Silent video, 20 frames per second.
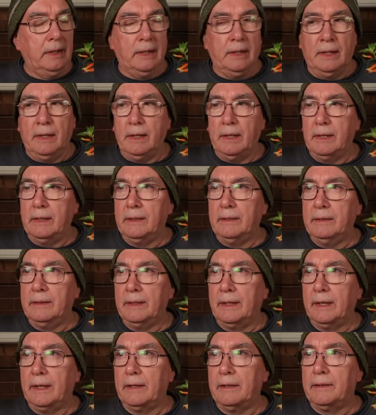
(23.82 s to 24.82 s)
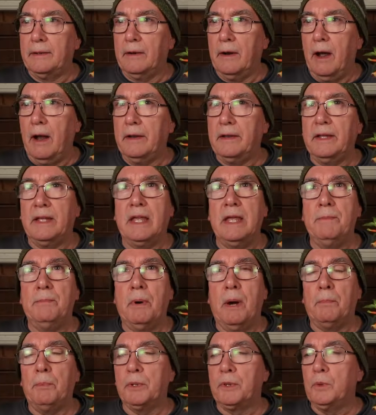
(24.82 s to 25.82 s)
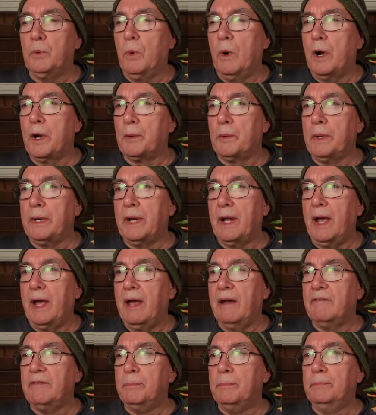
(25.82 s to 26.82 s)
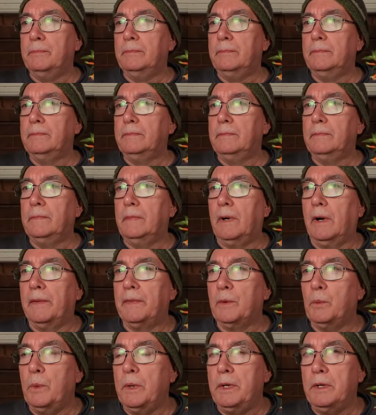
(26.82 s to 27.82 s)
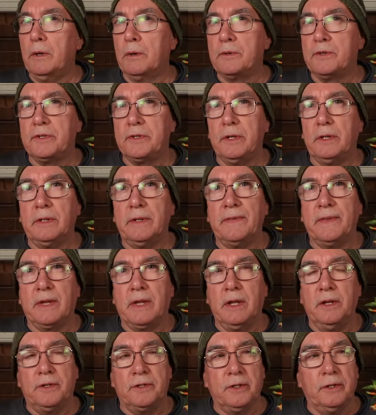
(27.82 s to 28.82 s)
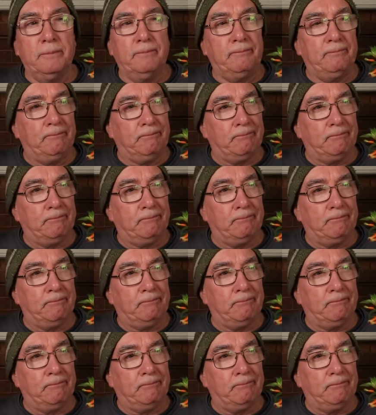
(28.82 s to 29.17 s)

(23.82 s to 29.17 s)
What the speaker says: and they're hard to keep up with the watering. I have them on the windowsill in the kitchen